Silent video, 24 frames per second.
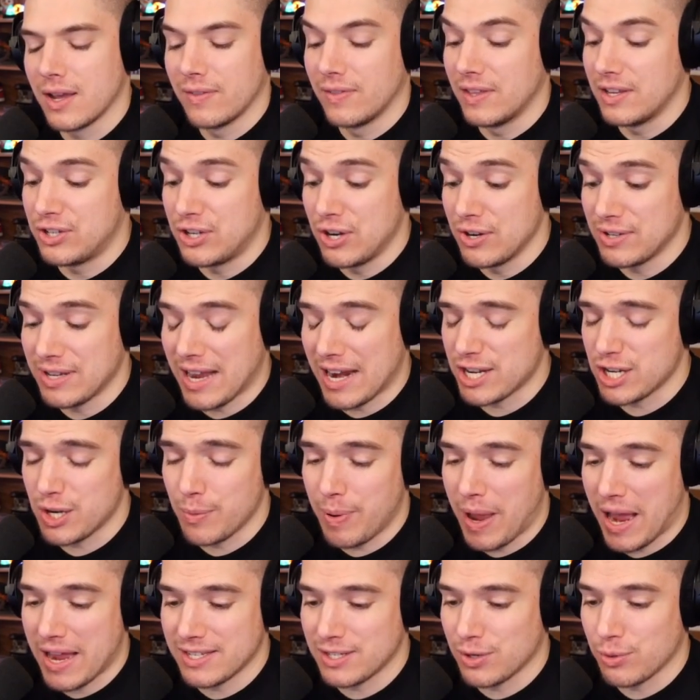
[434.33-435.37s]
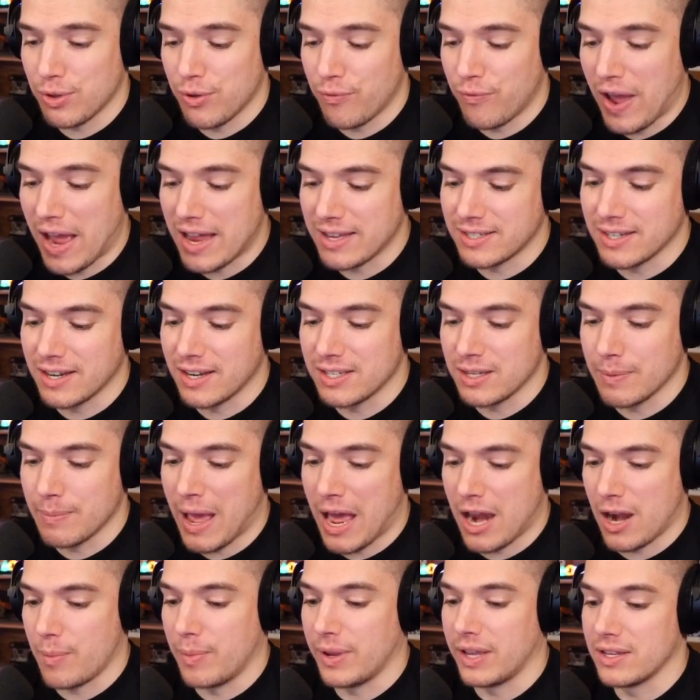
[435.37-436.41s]
This year's actually passing really fast. It doesn't
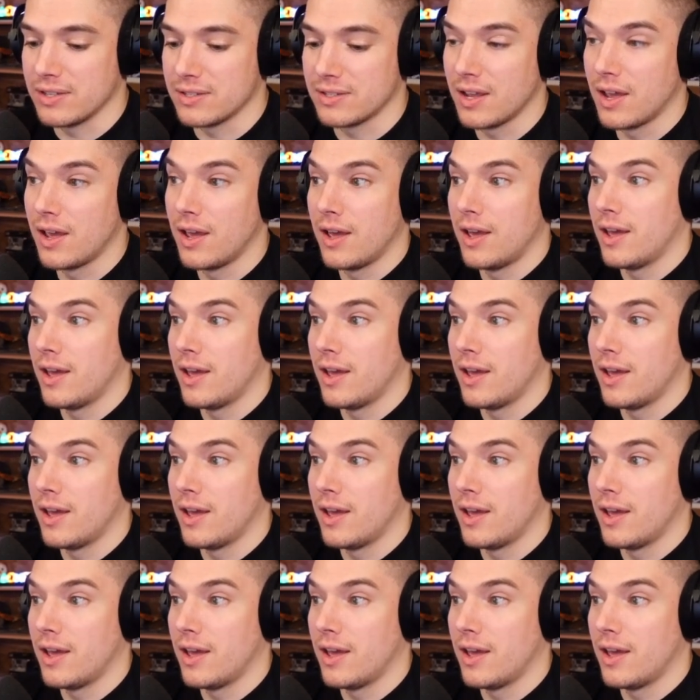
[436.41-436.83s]
matter because